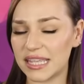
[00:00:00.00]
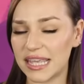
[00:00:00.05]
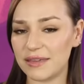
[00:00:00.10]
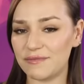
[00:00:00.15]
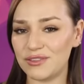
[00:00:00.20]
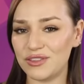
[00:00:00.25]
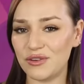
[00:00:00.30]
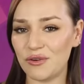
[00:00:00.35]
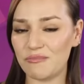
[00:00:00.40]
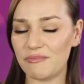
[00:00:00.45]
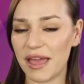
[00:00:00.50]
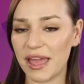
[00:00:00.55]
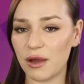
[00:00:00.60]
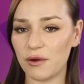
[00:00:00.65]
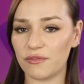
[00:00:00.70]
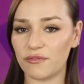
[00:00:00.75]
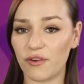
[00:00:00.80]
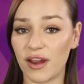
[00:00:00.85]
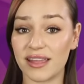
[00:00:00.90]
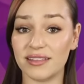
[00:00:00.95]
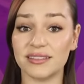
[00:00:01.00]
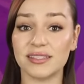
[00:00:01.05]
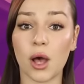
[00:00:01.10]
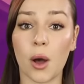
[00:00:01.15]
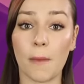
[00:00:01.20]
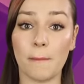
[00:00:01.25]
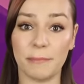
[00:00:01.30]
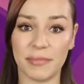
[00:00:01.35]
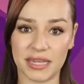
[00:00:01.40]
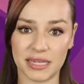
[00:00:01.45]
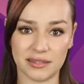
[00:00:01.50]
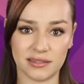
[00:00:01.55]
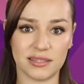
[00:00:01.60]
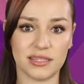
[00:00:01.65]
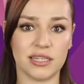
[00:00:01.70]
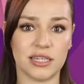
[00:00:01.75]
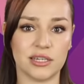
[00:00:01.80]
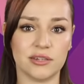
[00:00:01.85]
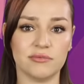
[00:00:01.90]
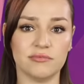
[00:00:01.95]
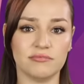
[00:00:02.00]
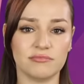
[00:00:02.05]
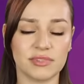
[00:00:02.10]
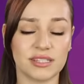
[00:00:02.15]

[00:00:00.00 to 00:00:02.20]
even your male friends are mean to you.